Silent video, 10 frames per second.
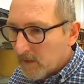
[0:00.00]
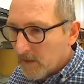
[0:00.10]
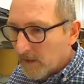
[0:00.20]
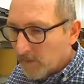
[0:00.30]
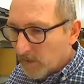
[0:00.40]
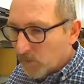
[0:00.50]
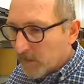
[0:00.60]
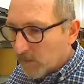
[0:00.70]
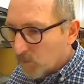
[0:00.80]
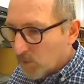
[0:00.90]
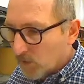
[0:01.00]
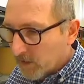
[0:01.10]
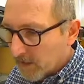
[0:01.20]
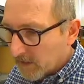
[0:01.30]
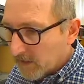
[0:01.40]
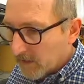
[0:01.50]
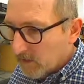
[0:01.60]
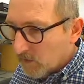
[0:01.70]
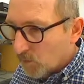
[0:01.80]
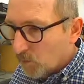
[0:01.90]
Anyway, we can work it out again.
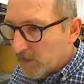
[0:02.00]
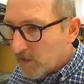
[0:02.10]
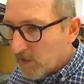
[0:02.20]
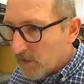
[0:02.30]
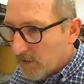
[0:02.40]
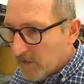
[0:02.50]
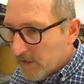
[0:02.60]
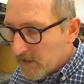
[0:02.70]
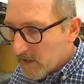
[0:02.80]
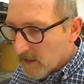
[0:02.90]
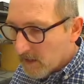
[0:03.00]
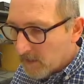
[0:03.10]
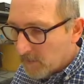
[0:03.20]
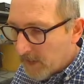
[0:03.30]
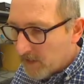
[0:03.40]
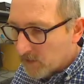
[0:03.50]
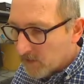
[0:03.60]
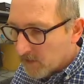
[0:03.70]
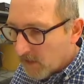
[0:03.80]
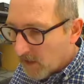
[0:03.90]
We know that the
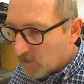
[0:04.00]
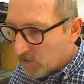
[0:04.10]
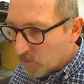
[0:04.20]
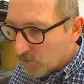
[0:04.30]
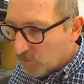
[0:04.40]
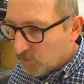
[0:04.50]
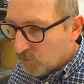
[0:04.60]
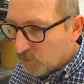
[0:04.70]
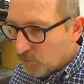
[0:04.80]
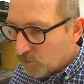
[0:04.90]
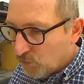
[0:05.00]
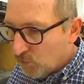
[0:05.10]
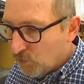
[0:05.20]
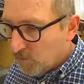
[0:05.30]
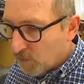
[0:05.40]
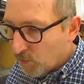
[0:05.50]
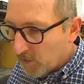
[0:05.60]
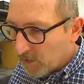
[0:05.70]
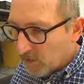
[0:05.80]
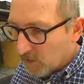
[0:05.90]
capacitor current was
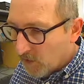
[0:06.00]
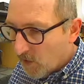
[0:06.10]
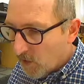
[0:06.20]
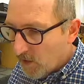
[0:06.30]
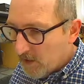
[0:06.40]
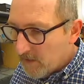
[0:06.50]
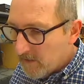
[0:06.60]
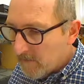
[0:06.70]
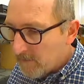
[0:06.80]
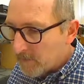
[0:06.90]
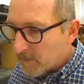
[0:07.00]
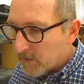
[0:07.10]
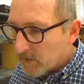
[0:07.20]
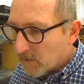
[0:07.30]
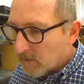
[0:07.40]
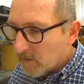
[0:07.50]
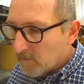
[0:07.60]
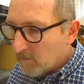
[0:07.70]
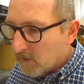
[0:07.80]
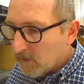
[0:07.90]
2.9
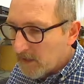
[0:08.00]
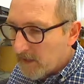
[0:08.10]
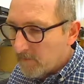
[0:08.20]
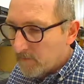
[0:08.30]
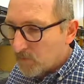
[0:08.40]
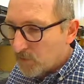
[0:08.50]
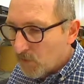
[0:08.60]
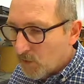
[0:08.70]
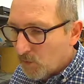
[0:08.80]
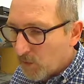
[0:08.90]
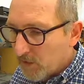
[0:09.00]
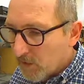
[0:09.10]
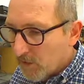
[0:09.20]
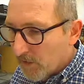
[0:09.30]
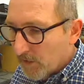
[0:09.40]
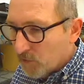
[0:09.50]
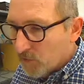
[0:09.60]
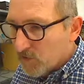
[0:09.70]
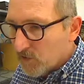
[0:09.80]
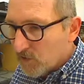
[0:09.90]
milliamps. We know that the
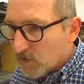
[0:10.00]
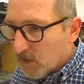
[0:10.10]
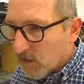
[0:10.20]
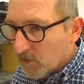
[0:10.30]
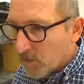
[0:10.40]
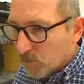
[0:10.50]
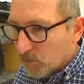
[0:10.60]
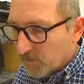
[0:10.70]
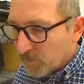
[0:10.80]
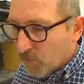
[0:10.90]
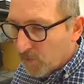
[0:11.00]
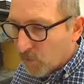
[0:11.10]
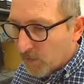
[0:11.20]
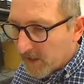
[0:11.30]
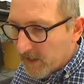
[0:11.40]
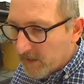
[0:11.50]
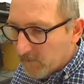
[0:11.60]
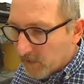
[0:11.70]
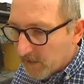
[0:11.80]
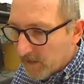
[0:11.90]
resistor current was 4.8
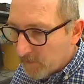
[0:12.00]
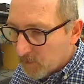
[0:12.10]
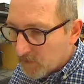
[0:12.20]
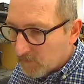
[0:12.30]
milliamps.